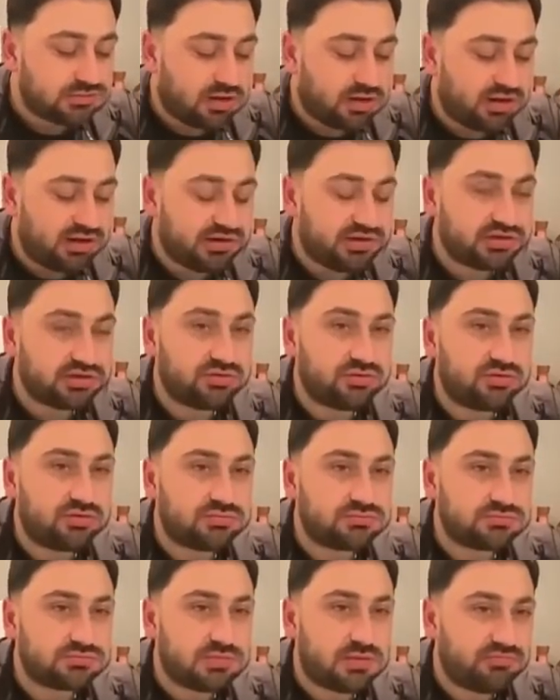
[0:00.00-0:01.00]
You're not a goal.
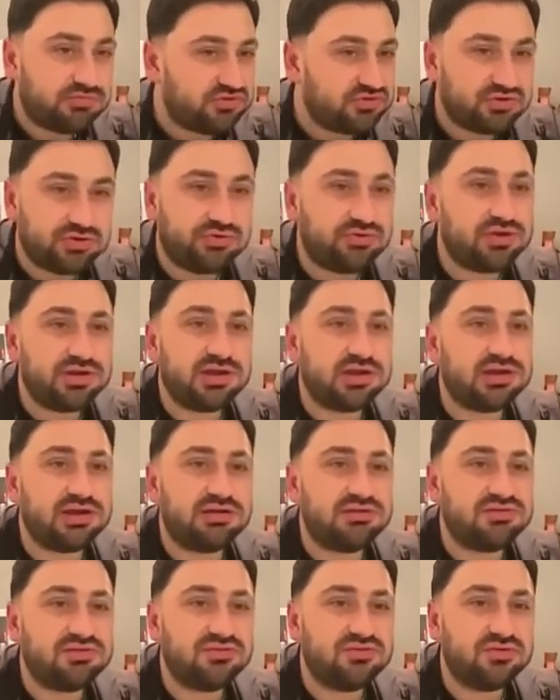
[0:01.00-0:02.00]
I'm just going right
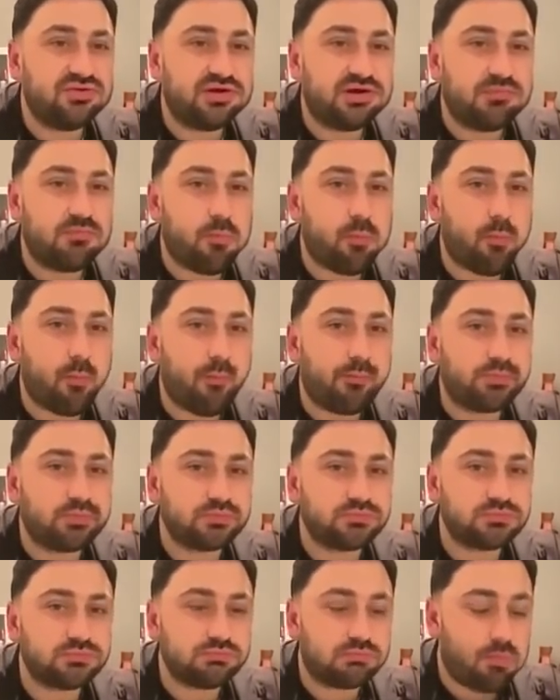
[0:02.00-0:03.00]
aggressive for it. Is it, I
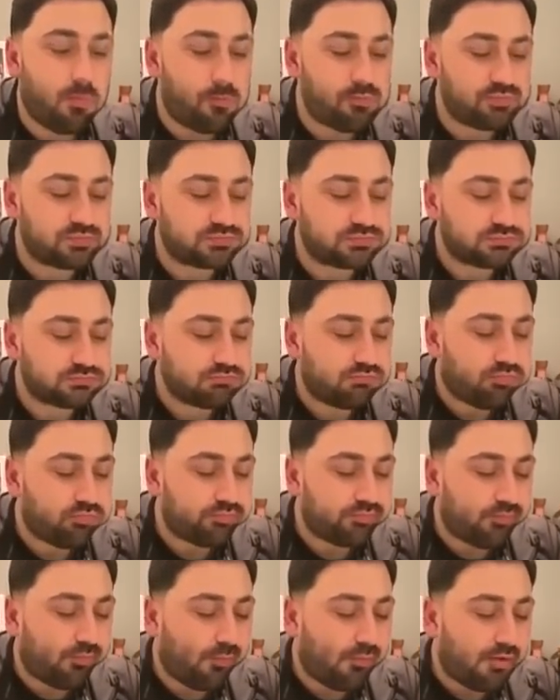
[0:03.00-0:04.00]
mean, is it not
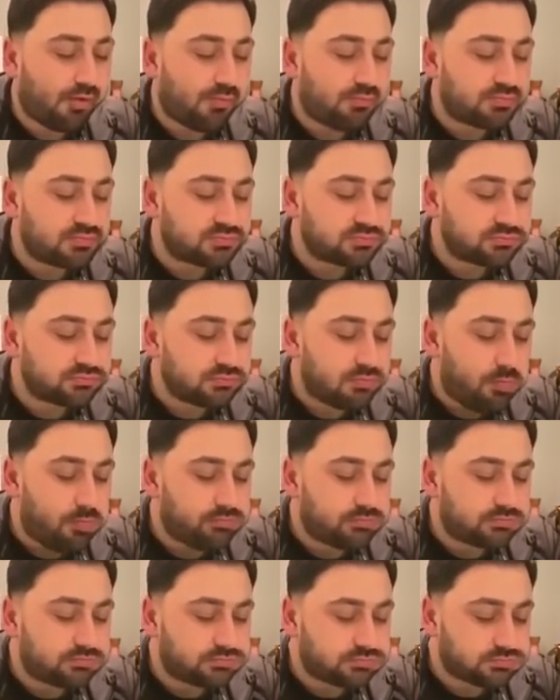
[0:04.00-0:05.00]
bad?
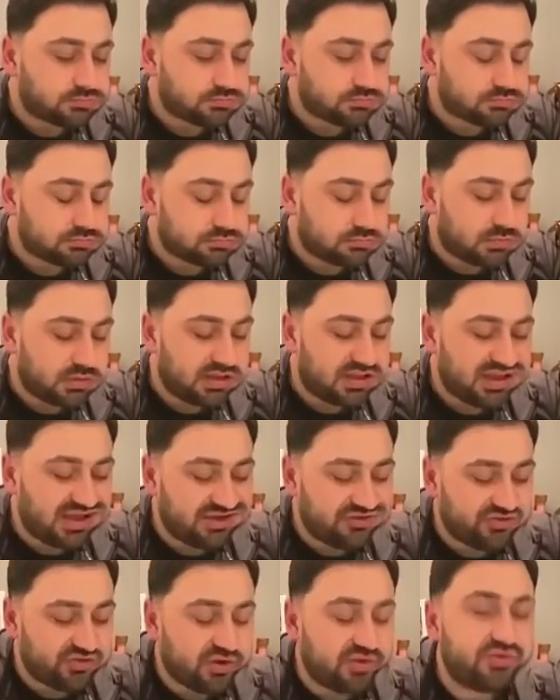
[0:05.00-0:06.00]
The
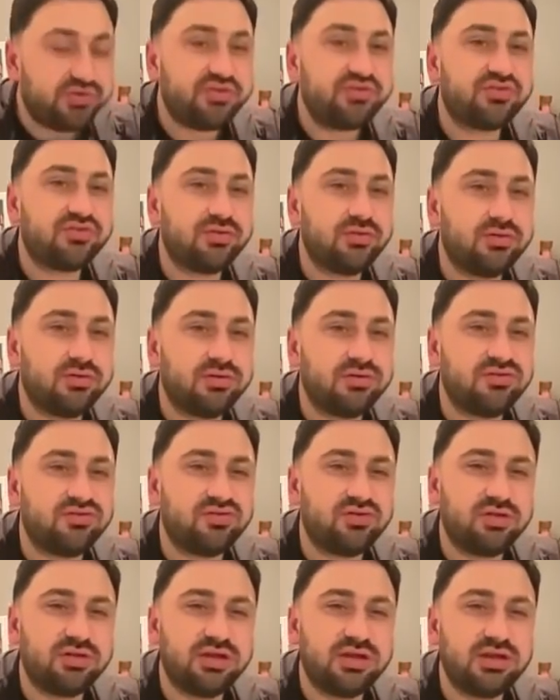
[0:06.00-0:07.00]
taste of it's not as
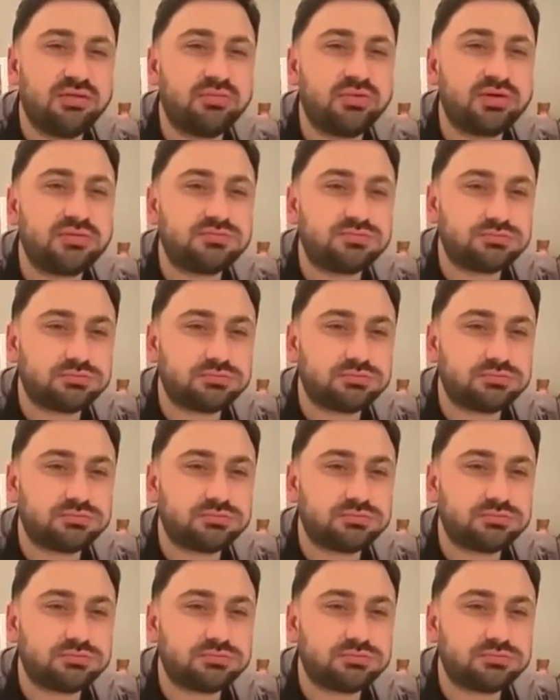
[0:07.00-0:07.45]
good anymore.